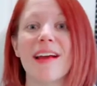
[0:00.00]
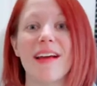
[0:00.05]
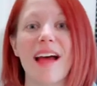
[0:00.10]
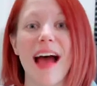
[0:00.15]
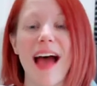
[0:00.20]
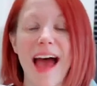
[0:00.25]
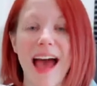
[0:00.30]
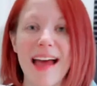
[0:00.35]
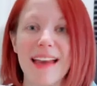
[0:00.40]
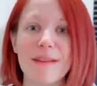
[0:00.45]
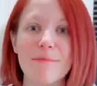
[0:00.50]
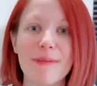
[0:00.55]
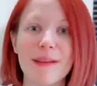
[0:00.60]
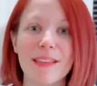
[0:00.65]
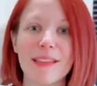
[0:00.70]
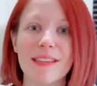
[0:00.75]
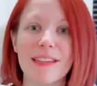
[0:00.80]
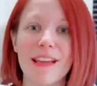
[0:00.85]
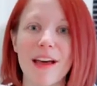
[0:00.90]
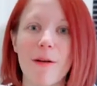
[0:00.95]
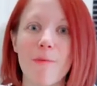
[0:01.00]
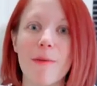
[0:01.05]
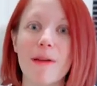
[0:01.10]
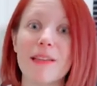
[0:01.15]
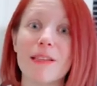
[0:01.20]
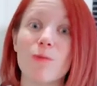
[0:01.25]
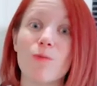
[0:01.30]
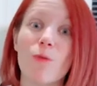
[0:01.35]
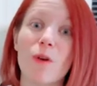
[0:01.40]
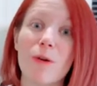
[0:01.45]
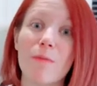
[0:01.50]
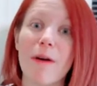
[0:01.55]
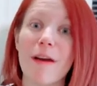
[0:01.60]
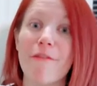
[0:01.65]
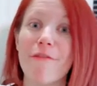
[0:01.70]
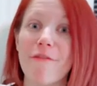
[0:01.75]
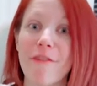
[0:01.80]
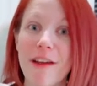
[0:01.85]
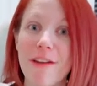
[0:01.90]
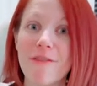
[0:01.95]
I had to pick this up. It's one of my
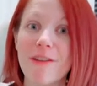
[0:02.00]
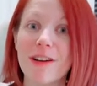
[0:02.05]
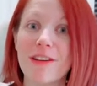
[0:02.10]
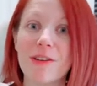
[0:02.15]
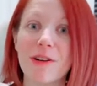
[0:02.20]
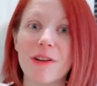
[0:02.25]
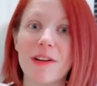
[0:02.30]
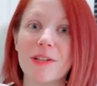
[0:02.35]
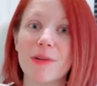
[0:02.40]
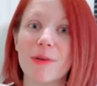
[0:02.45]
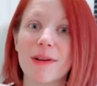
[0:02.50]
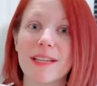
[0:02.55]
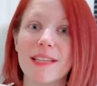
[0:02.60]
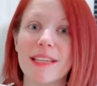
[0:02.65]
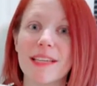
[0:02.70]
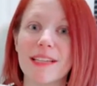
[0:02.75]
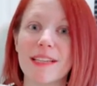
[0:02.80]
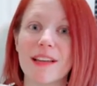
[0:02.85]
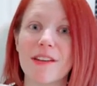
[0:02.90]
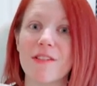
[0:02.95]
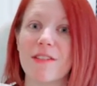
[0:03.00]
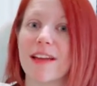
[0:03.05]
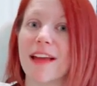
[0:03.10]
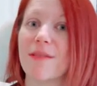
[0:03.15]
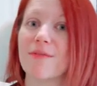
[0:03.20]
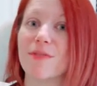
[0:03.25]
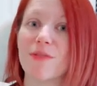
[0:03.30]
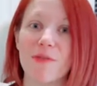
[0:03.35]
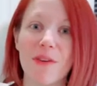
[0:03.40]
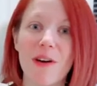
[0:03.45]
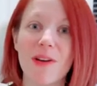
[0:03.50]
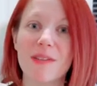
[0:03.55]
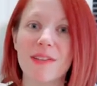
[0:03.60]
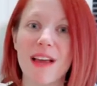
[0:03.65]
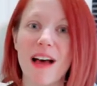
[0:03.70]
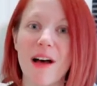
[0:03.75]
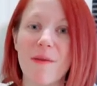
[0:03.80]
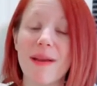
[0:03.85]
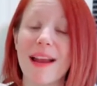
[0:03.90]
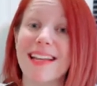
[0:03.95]
favorite Atari 2600 games of all
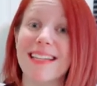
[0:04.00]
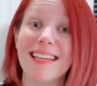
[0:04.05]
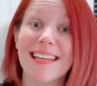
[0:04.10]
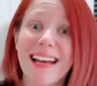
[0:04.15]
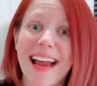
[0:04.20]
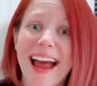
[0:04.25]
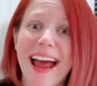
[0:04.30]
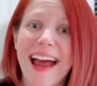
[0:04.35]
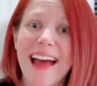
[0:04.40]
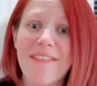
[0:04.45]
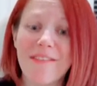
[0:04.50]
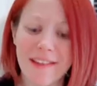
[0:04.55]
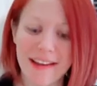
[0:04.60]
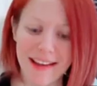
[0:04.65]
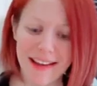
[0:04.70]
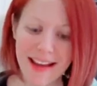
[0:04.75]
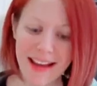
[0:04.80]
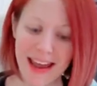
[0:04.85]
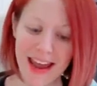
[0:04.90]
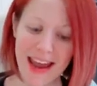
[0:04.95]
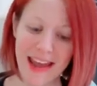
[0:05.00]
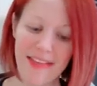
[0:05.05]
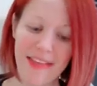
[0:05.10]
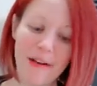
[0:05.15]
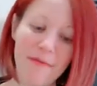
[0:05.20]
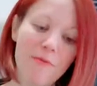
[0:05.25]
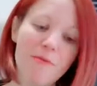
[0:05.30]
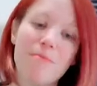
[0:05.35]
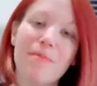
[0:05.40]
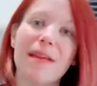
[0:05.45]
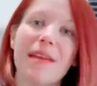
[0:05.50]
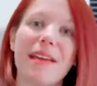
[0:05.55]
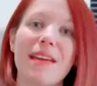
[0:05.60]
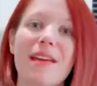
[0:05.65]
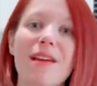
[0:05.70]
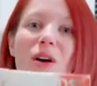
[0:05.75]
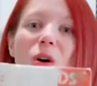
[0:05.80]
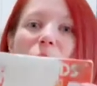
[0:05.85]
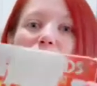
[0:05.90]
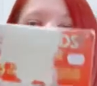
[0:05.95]
time, and I didn't have it, and that would
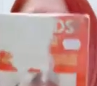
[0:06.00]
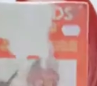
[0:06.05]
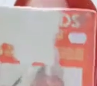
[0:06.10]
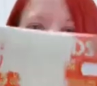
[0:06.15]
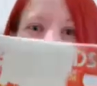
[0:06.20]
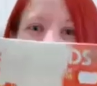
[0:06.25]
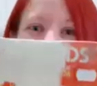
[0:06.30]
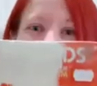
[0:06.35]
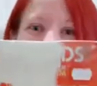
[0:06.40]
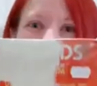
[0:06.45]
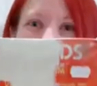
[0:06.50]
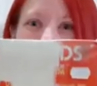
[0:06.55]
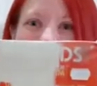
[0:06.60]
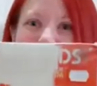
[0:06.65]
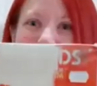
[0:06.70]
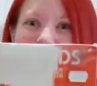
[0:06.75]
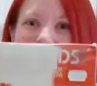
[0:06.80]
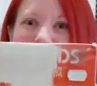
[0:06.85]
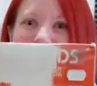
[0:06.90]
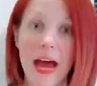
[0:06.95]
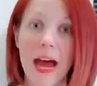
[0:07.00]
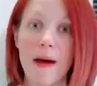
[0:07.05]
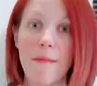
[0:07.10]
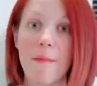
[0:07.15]
be Warlords.